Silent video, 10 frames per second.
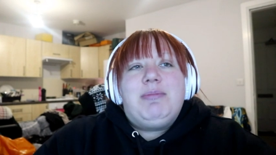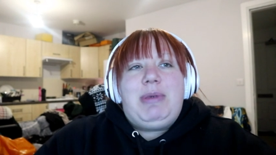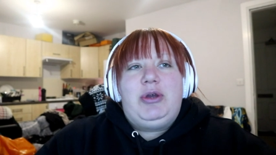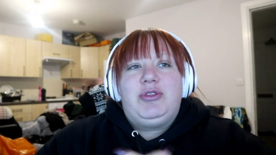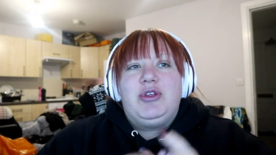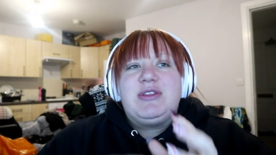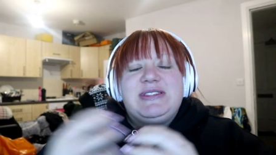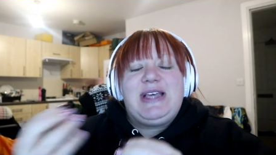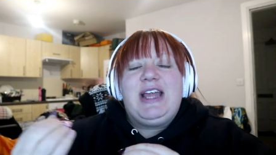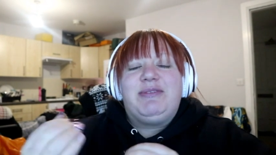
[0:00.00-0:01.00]
My, the other
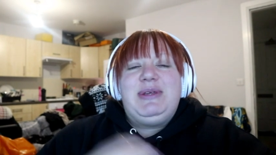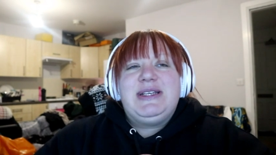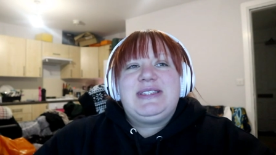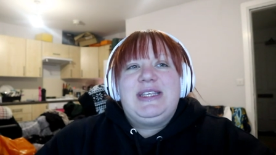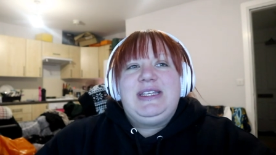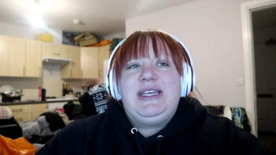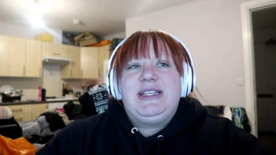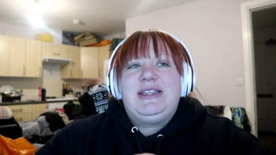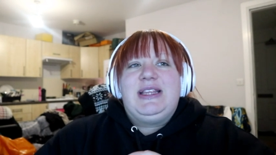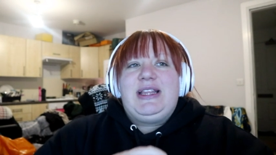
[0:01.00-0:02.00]
side of me is
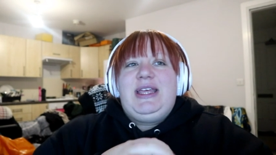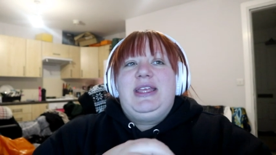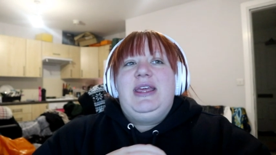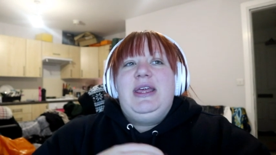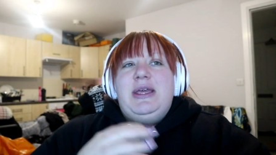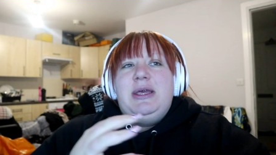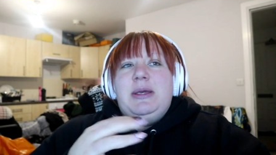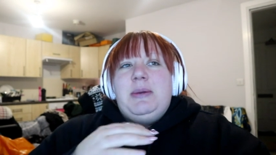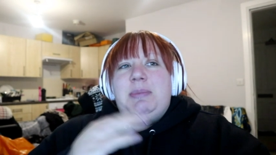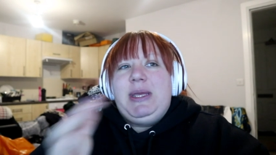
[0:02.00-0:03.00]
thinking that like
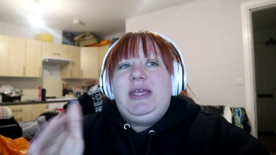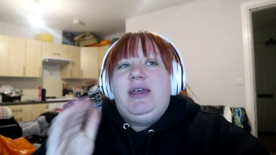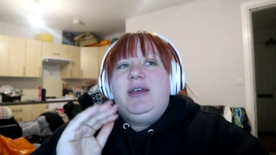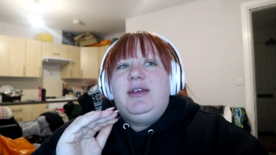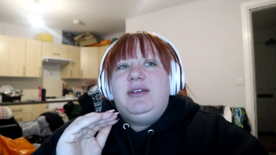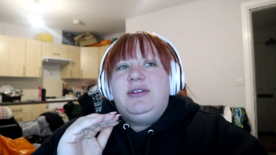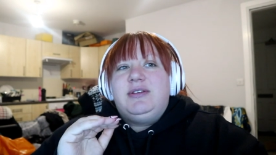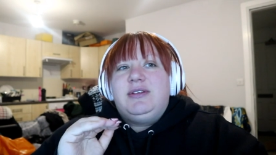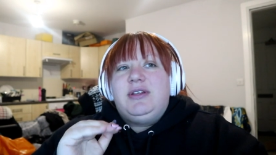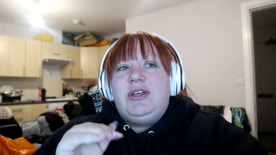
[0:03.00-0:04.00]
Peeta
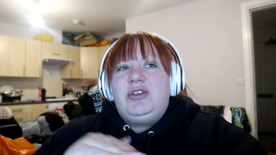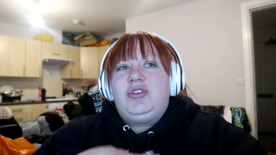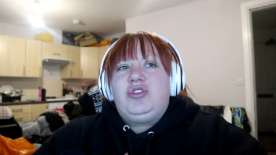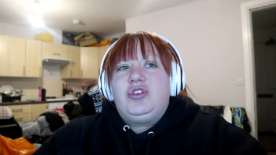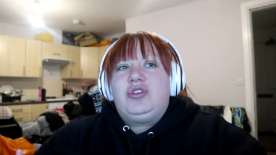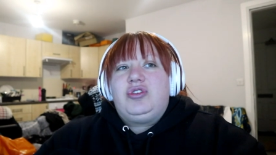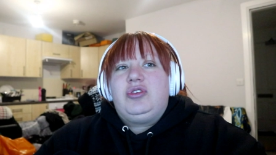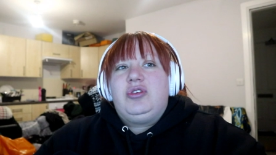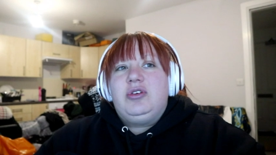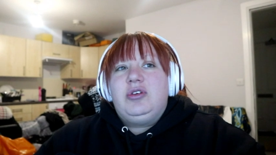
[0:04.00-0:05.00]
has
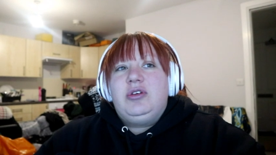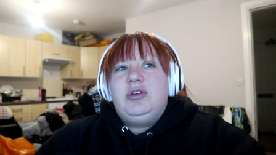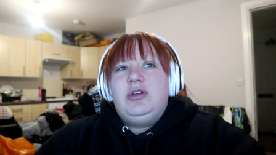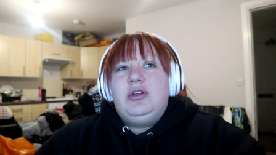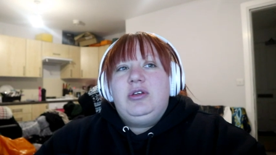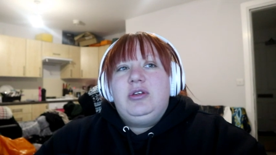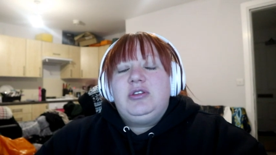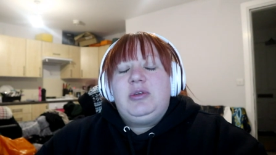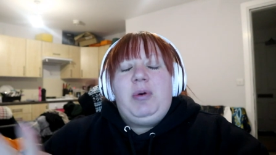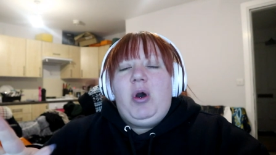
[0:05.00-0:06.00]
just
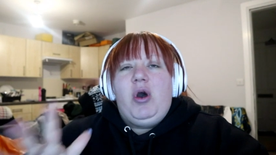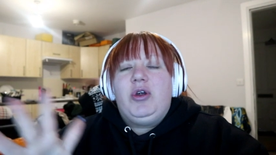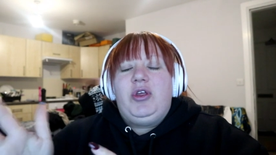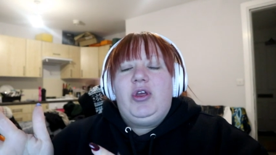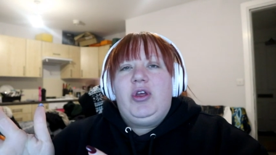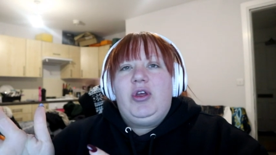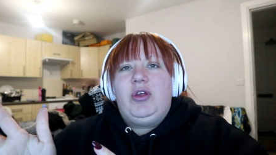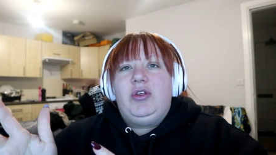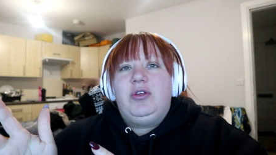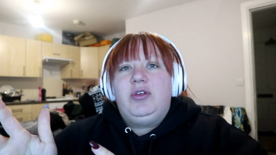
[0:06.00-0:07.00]
supported
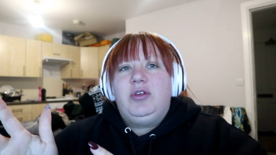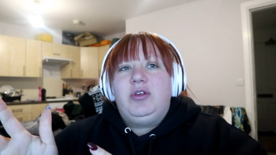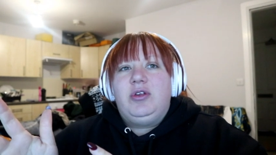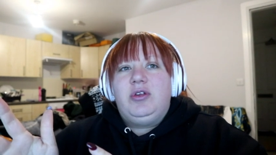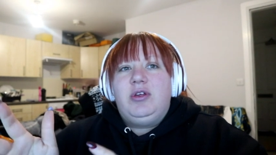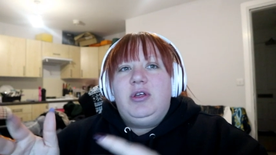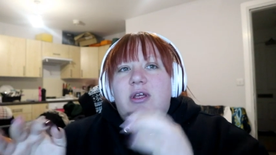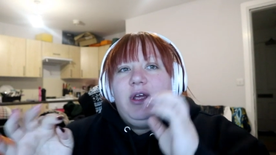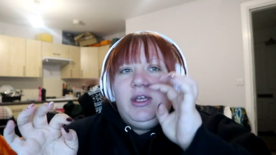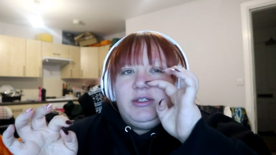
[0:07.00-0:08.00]
her
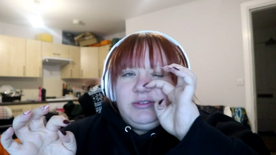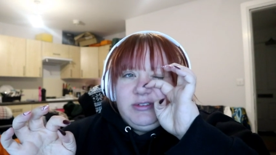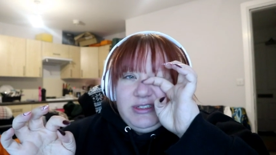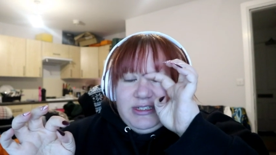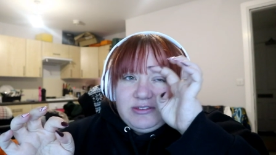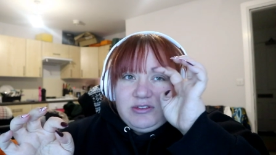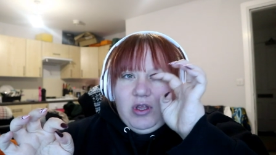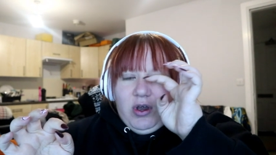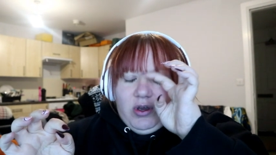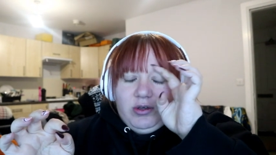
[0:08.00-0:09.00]
and is
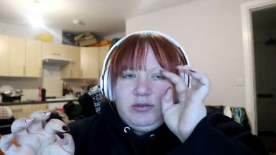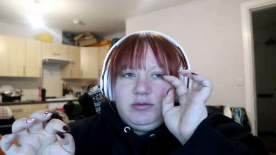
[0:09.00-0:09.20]
not